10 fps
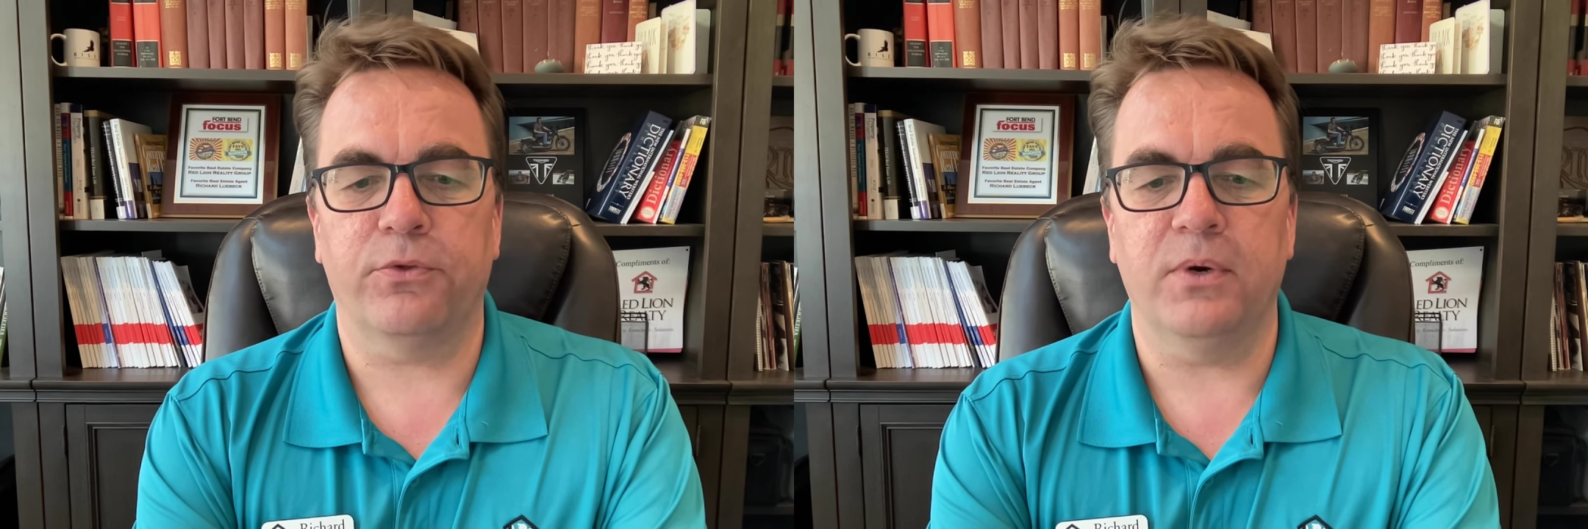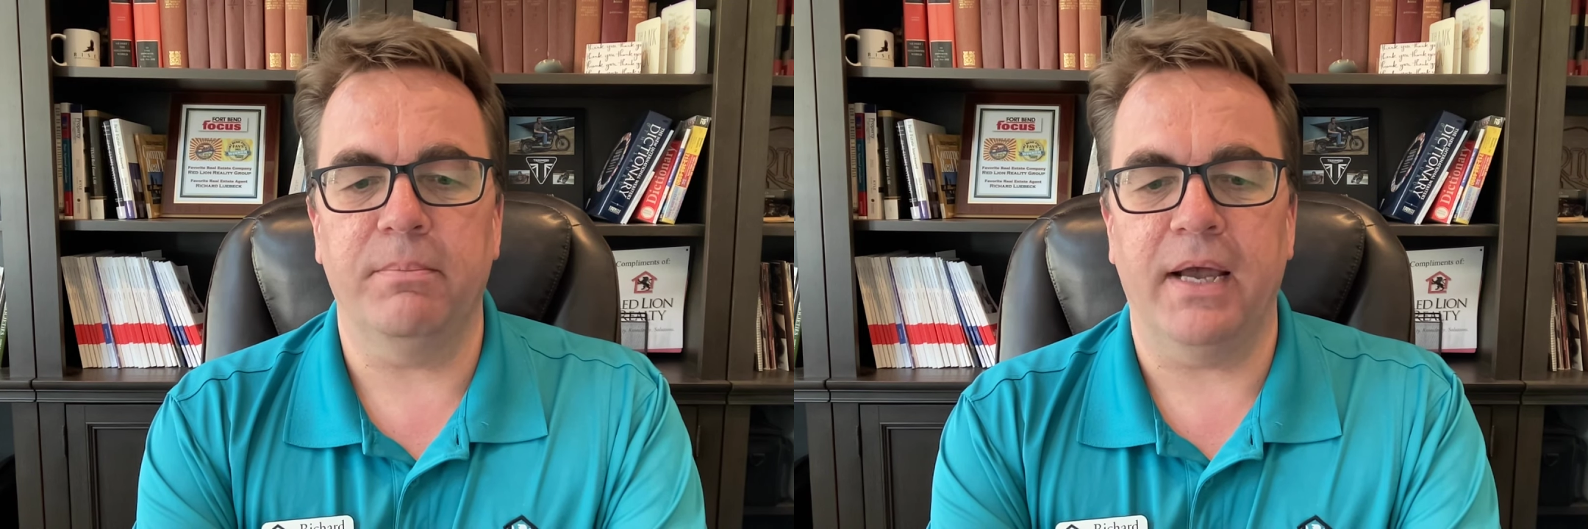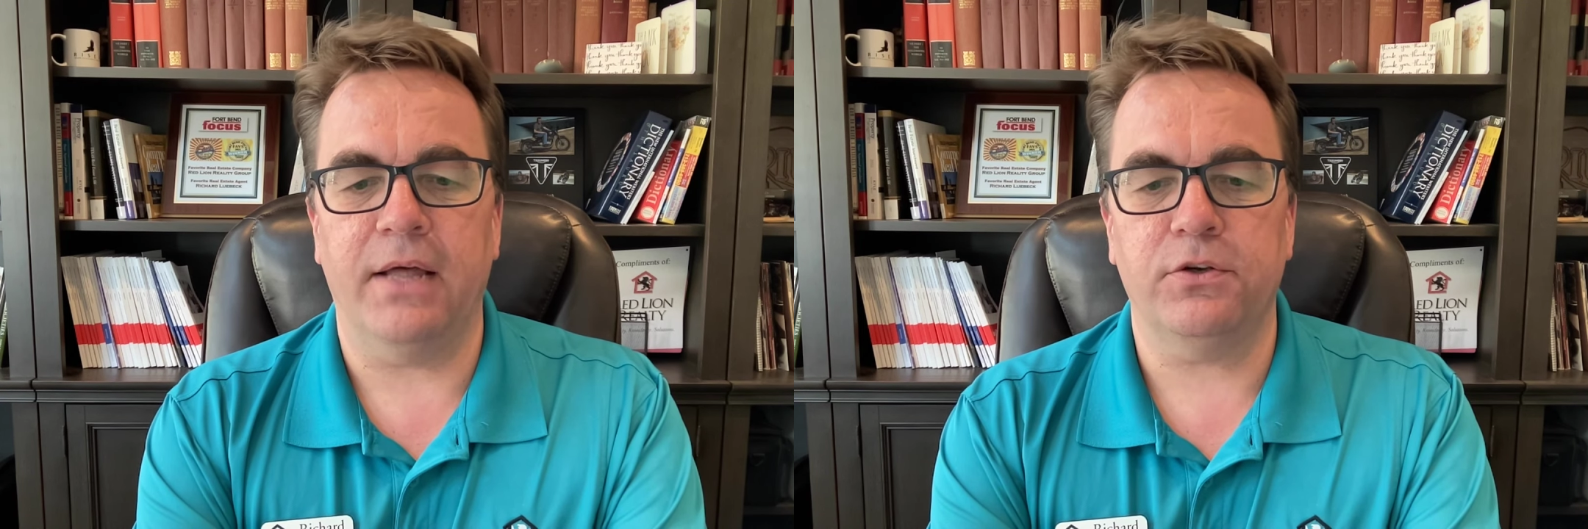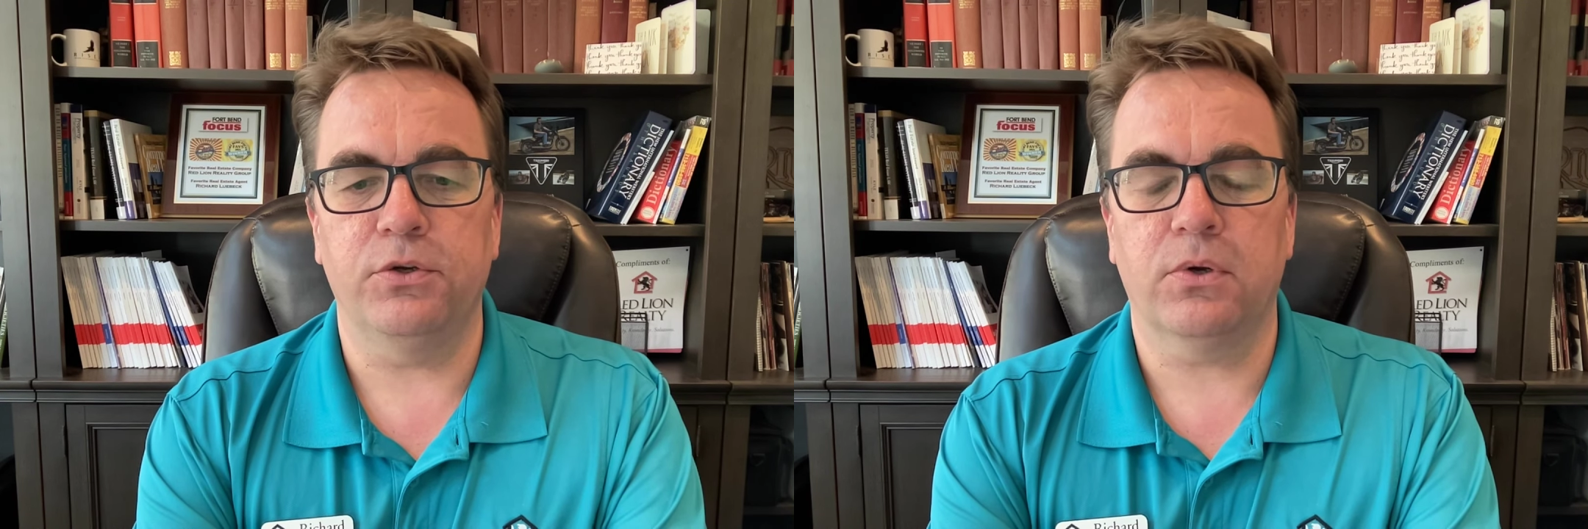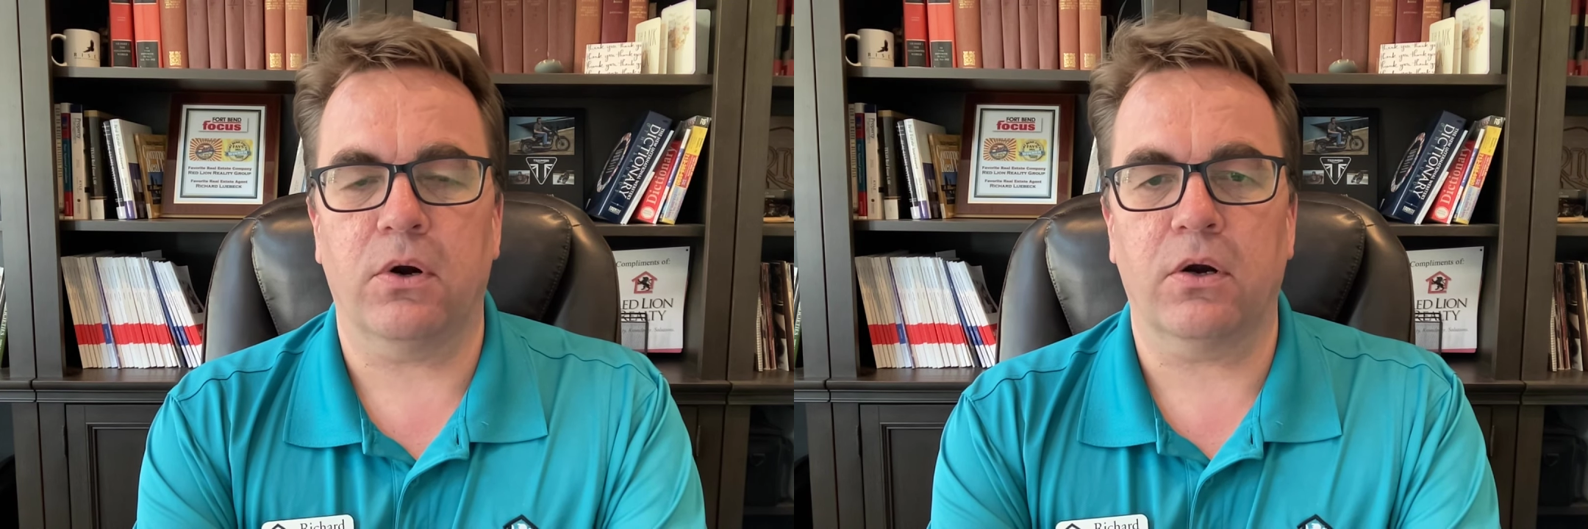3-bath,
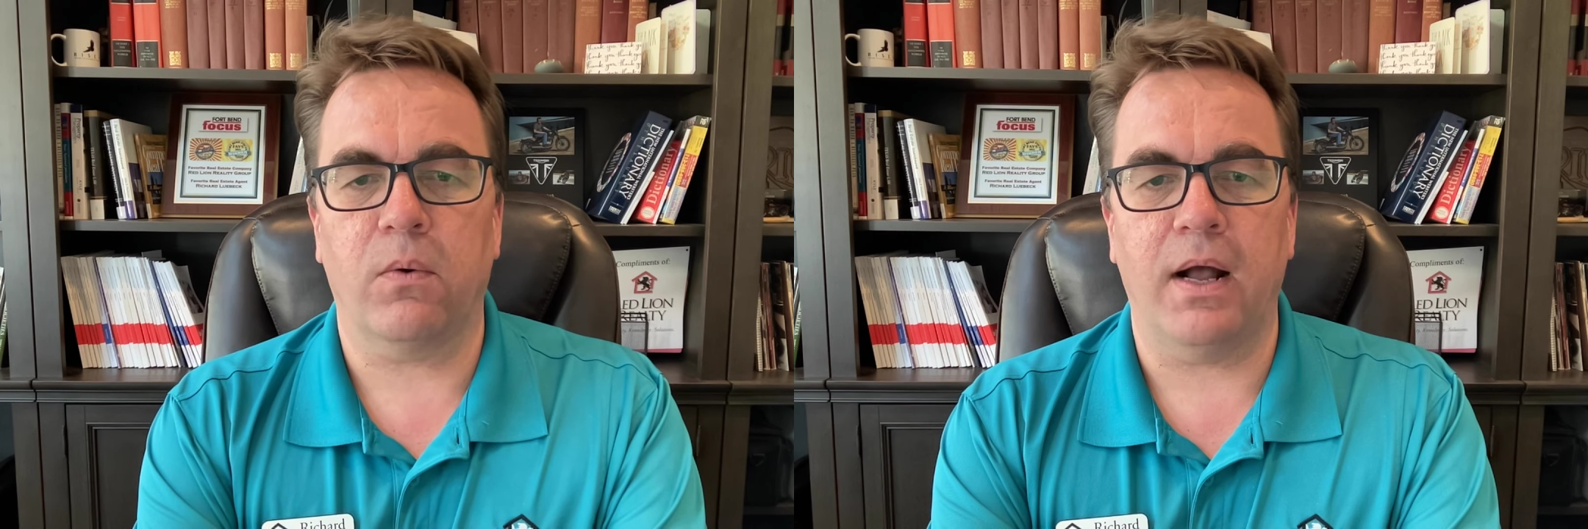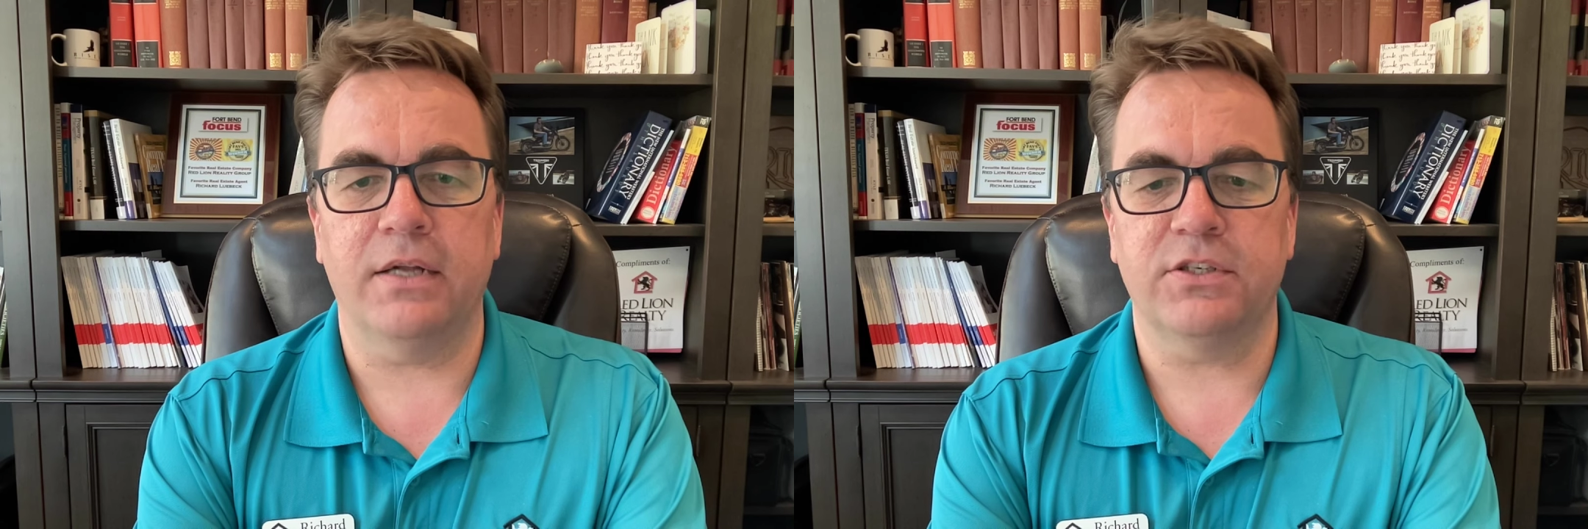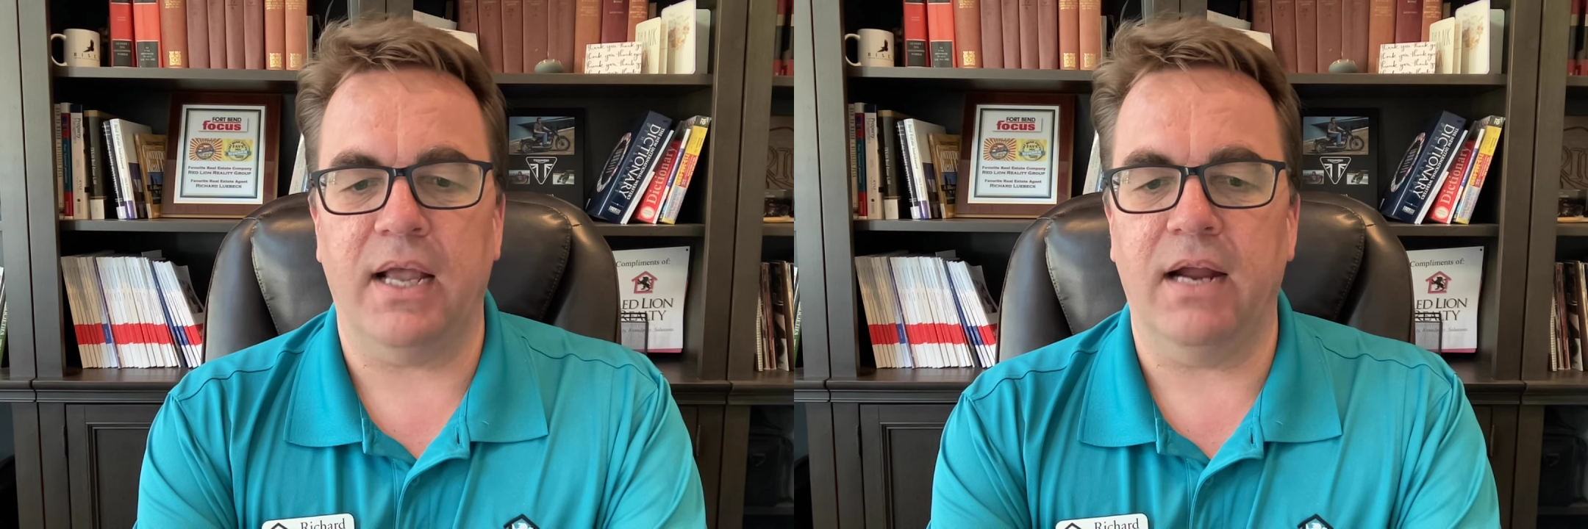2-car garage.